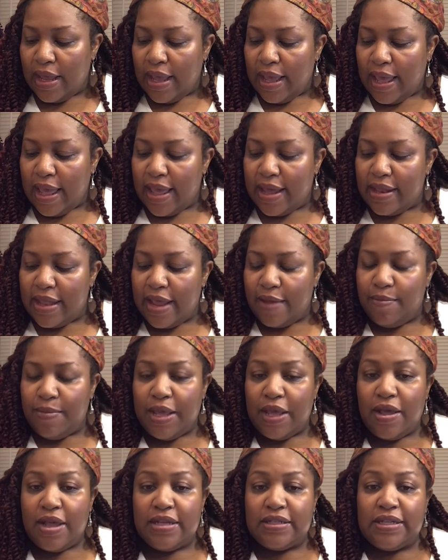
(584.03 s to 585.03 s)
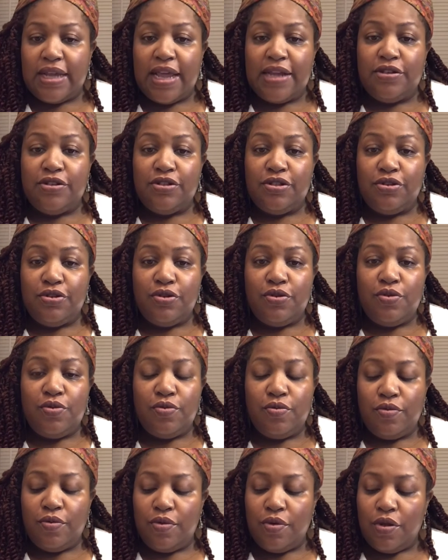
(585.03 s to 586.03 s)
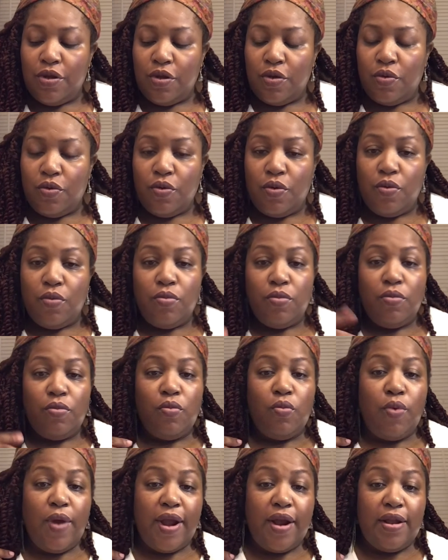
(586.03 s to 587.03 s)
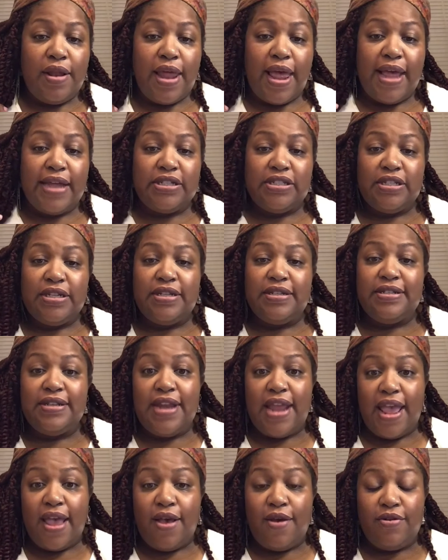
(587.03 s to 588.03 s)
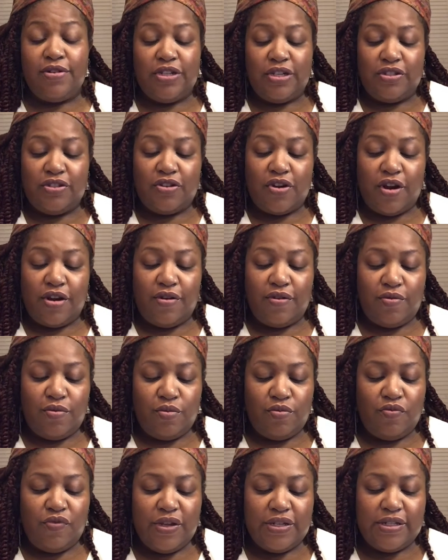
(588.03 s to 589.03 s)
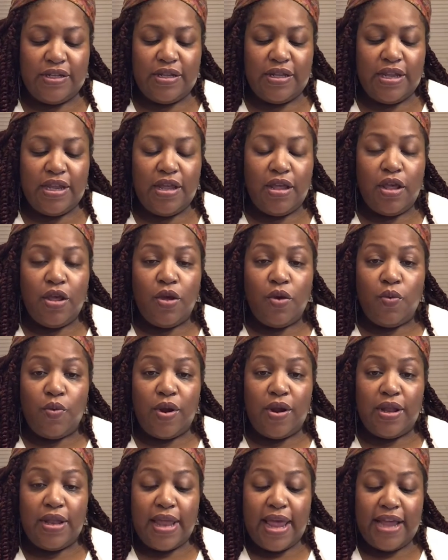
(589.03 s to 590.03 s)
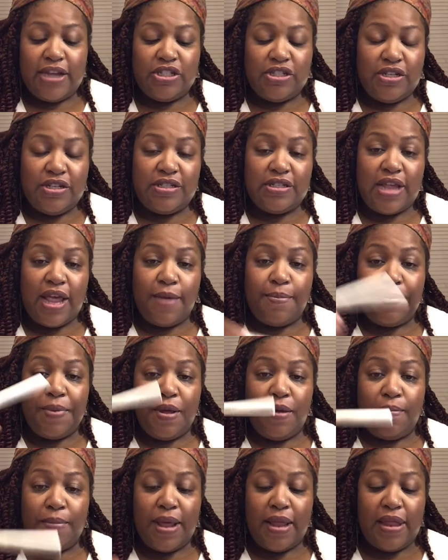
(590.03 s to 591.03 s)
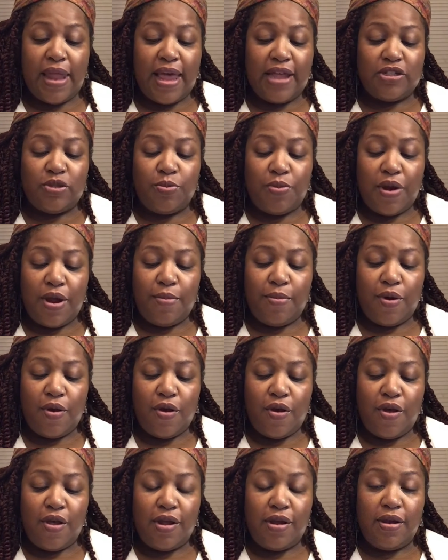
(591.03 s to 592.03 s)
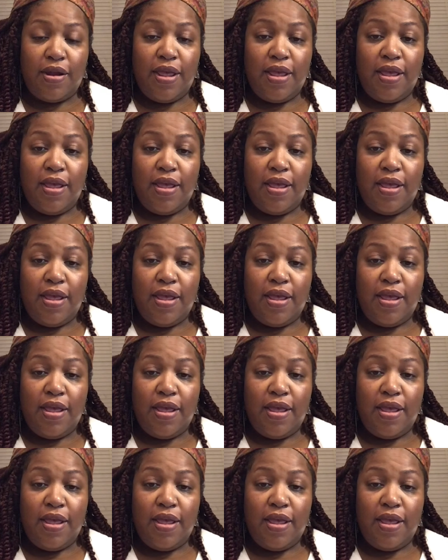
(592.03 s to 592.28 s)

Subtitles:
And then because I do wear lashes now, just started recently wearing lashes, I put my lash primer on